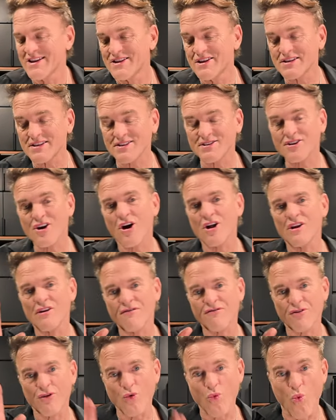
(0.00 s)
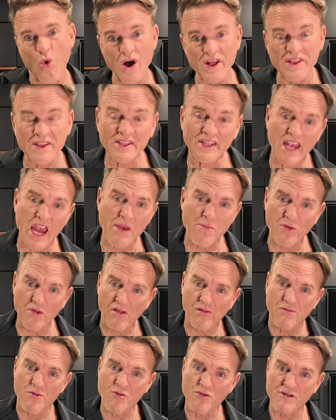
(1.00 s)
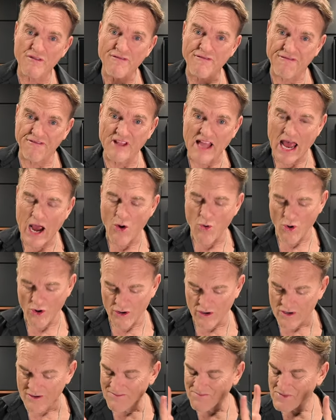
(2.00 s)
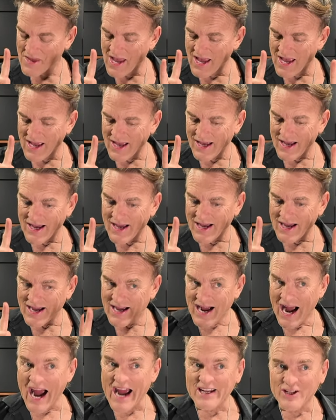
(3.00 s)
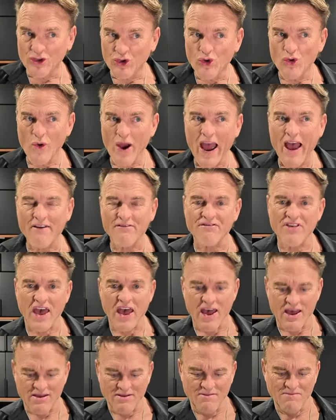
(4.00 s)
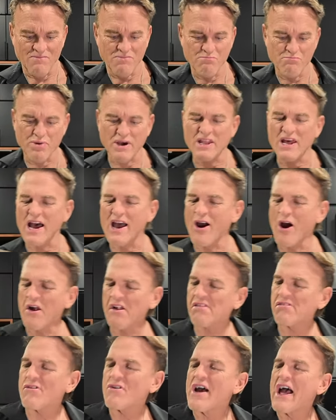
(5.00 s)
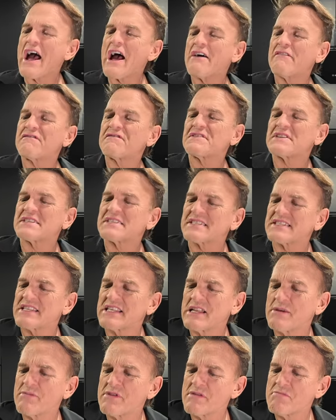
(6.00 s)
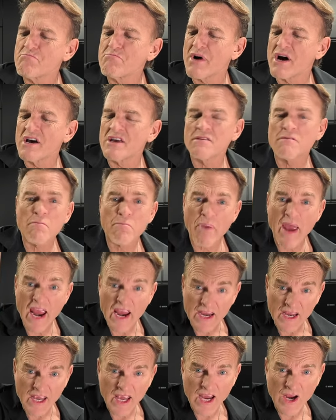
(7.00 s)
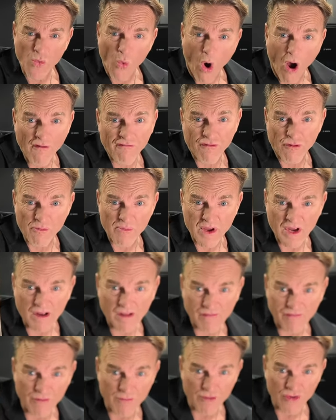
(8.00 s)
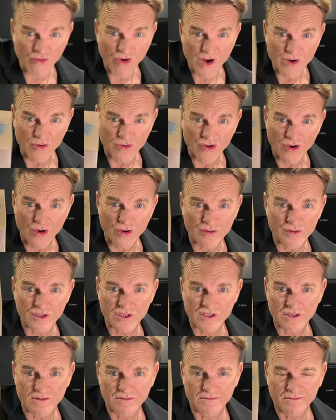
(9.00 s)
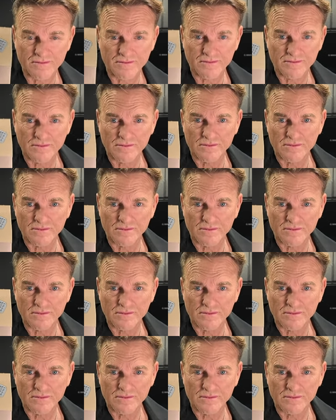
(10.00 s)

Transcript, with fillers: This is calling for 1 tablespoon of flour. I do have that, but I also have cinnamon bun pancake waffle mix from Trader Joe's.